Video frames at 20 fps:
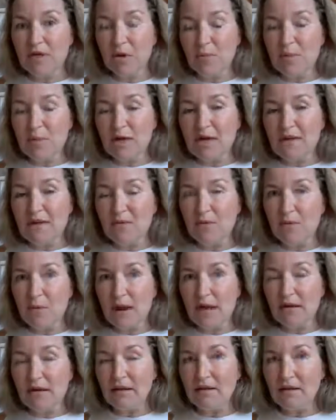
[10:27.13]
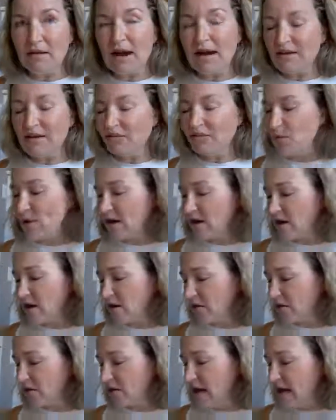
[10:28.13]
picking the right kind of white
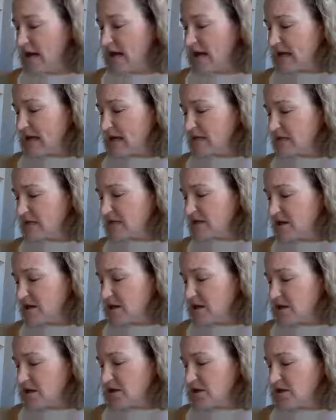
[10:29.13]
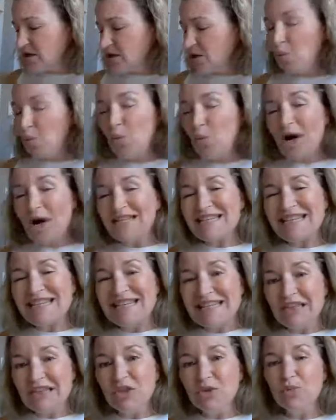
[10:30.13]
color is, what's
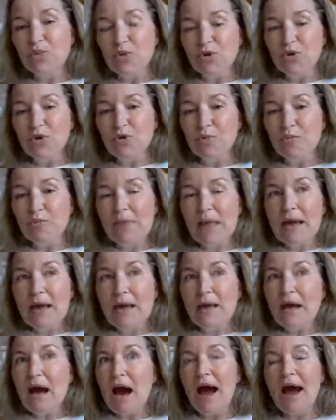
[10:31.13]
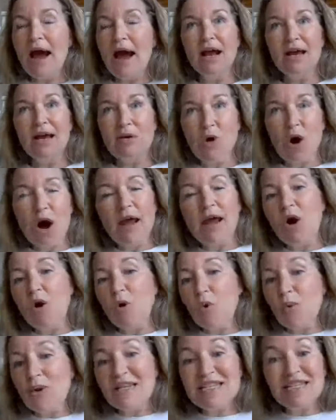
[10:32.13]
in the room. I
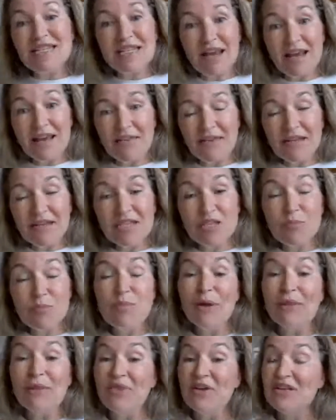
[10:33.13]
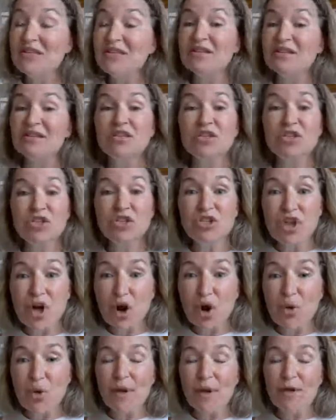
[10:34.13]
always say this, but this is
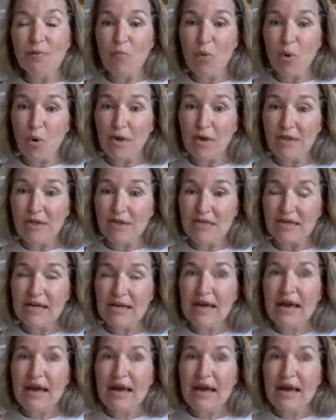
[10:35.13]
so important.